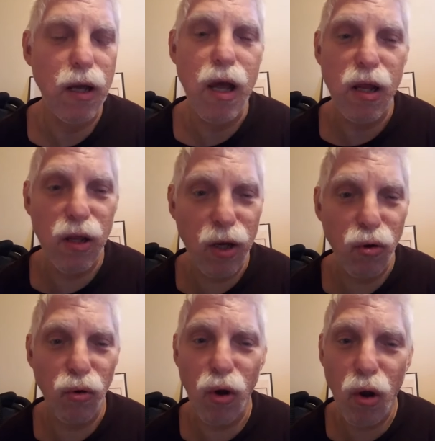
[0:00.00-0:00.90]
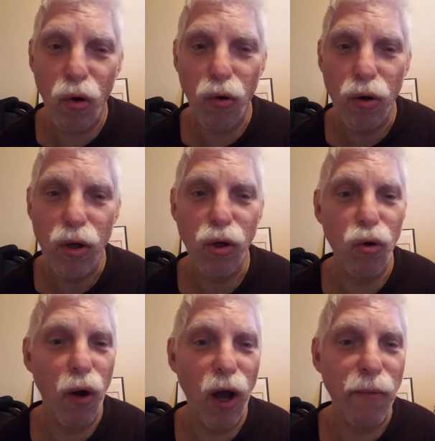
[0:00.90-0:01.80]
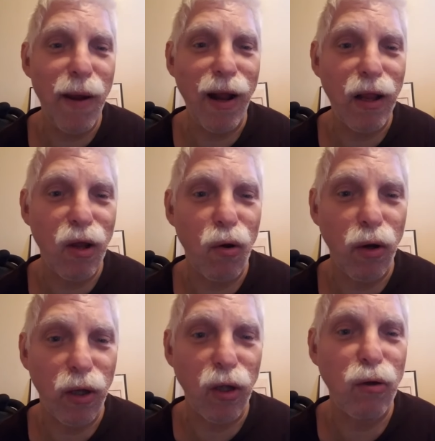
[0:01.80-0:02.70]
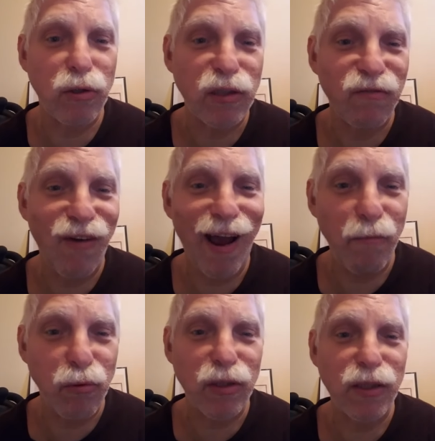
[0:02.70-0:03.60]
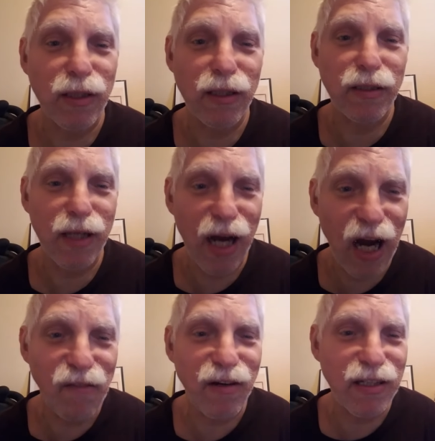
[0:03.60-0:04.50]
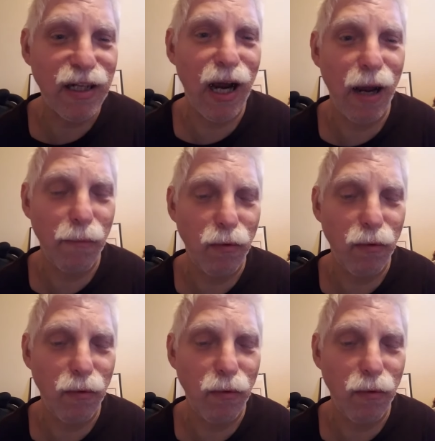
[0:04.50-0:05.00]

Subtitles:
then you know you're automatically going to lose 5% every time,